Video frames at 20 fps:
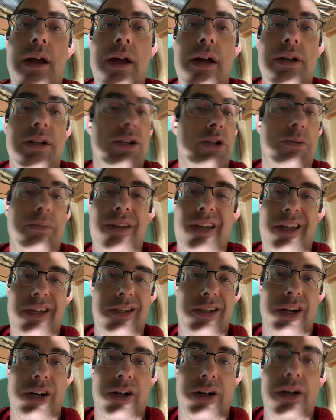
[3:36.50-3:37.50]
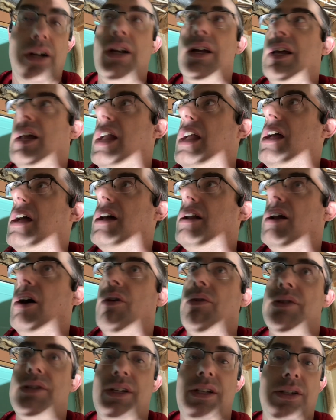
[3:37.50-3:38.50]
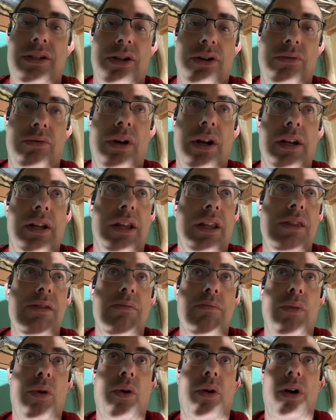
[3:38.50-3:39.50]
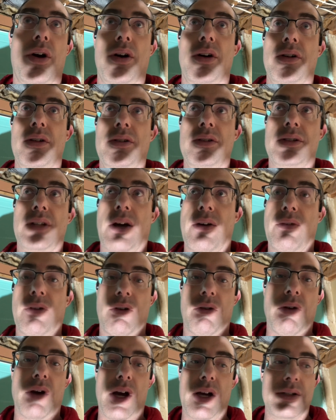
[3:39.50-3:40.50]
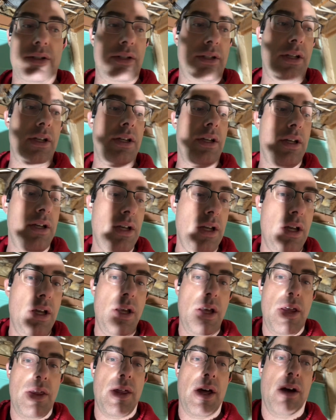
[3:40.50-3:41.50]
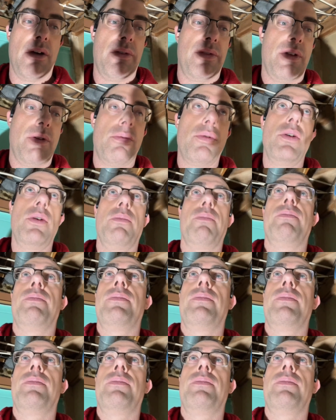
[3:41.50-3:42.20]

Just gonna be easier, and always easier to run more stuff across the room.